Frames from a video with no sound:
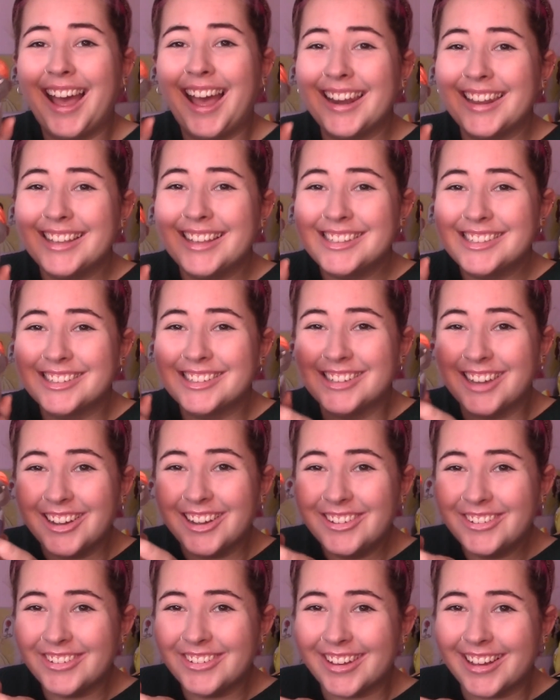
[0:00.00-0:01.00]
and it is
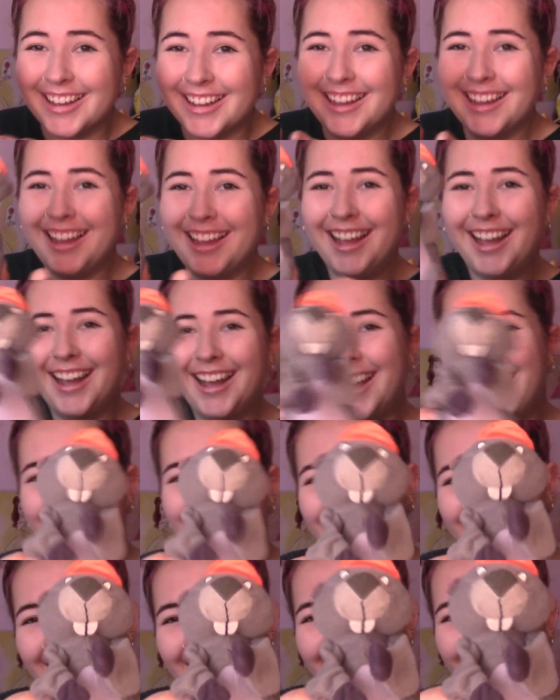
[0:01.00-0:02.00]
Gopher.
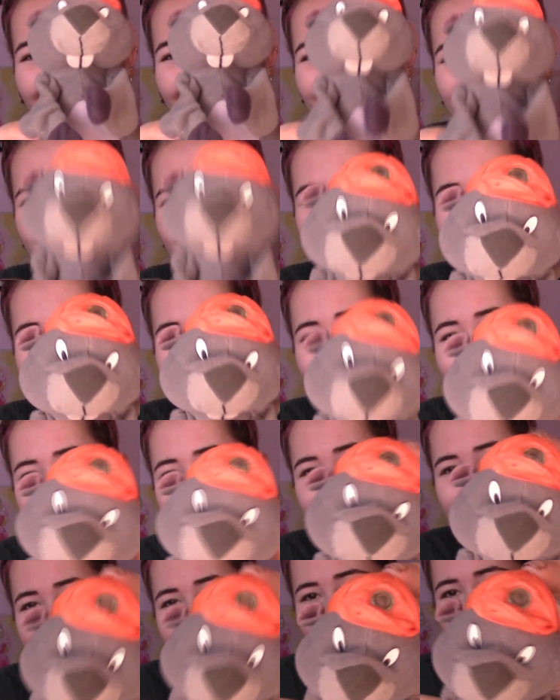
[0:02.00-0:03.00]
Look, he's
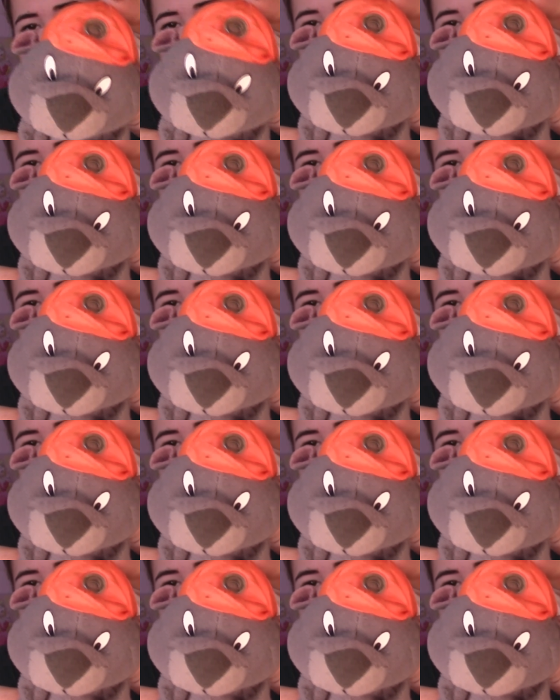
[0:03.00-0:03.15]
got his little